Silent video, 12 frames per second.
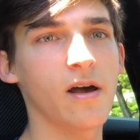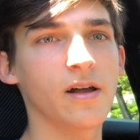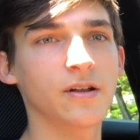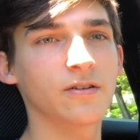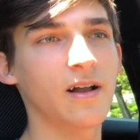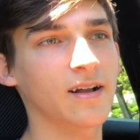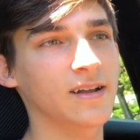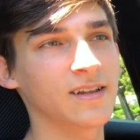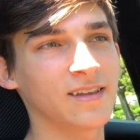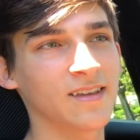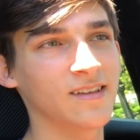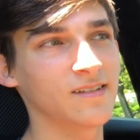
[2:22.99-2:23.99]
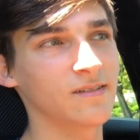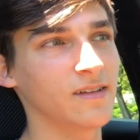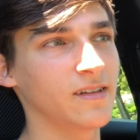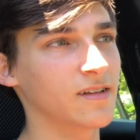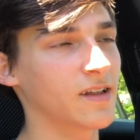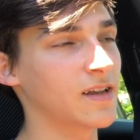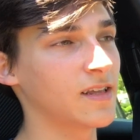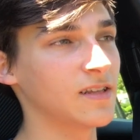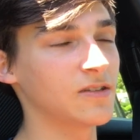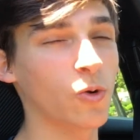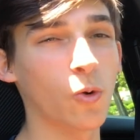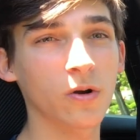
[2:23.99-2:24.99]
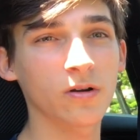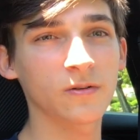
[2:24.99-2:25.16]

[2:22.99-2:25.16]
You're not going to get any torque